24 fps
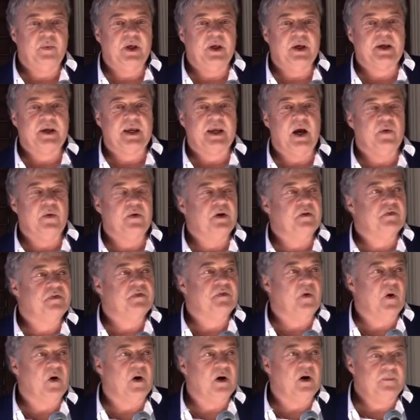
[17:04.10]
to be accounted
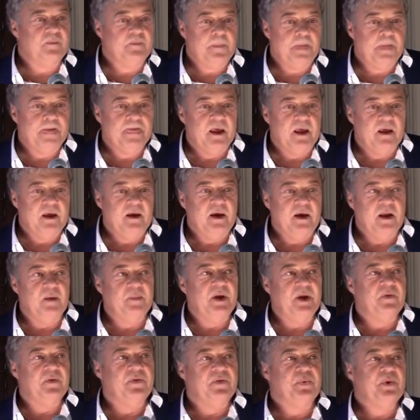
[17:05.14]
for, it'll
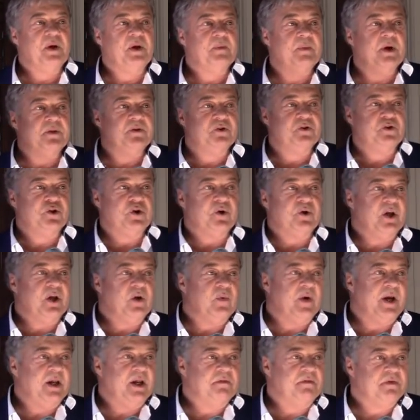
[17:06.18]
be a 3-month journey
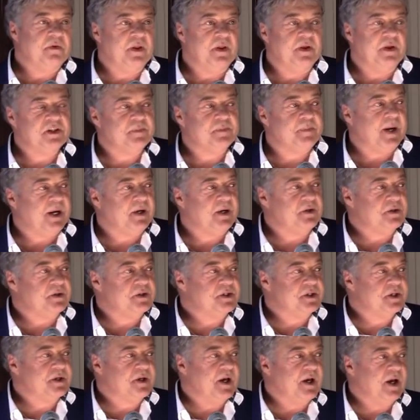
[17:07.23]
wait for the
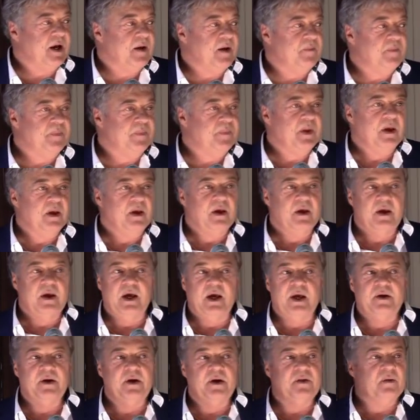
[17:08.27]
inspectors to come,
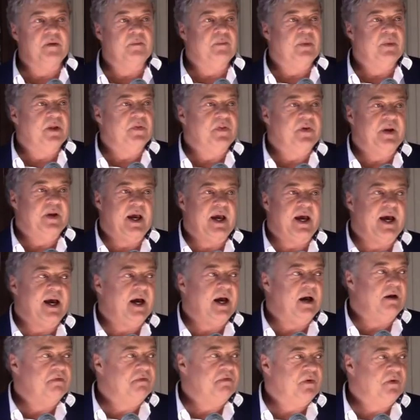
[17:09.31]
another month and a
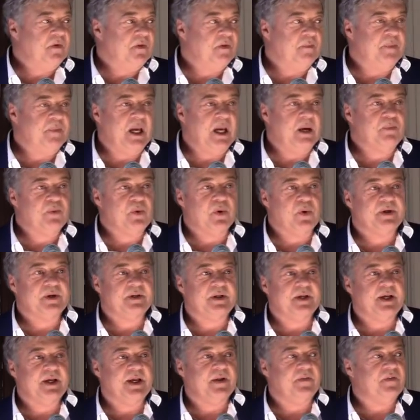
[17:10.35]
half for the
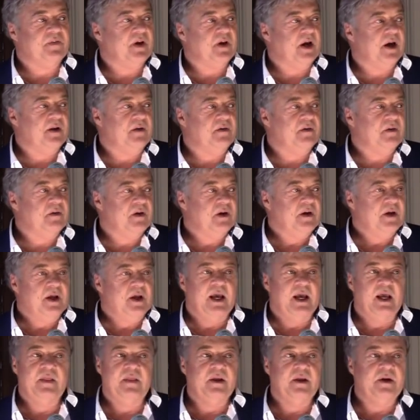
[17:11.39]
paperwork to get done,
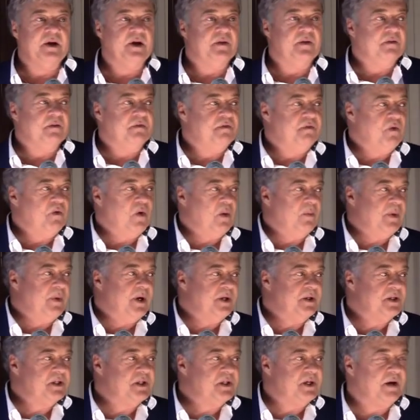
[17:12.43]
and then another 4
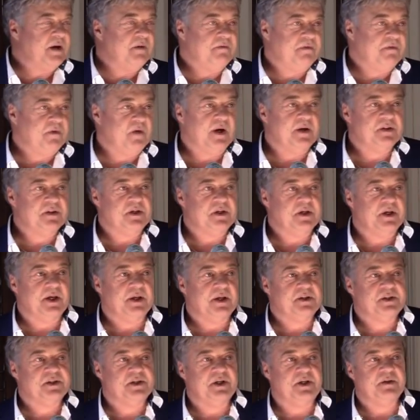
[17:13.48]
months for us to
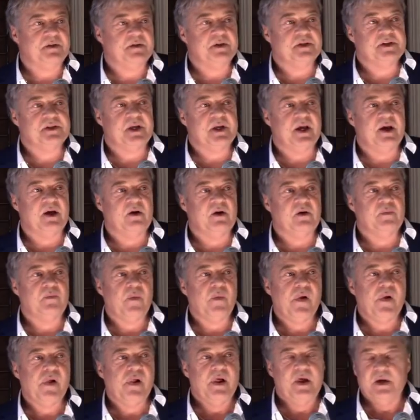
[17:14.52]
get seed to sale.
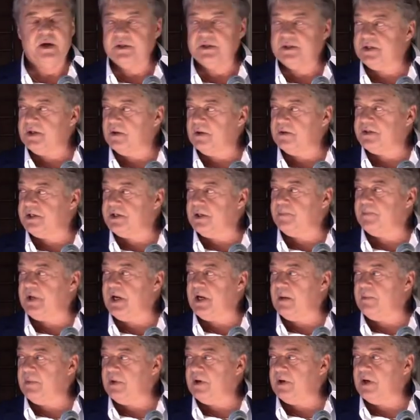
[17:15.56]
So
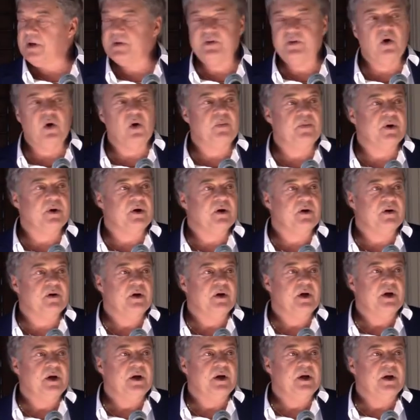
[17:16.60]
September, October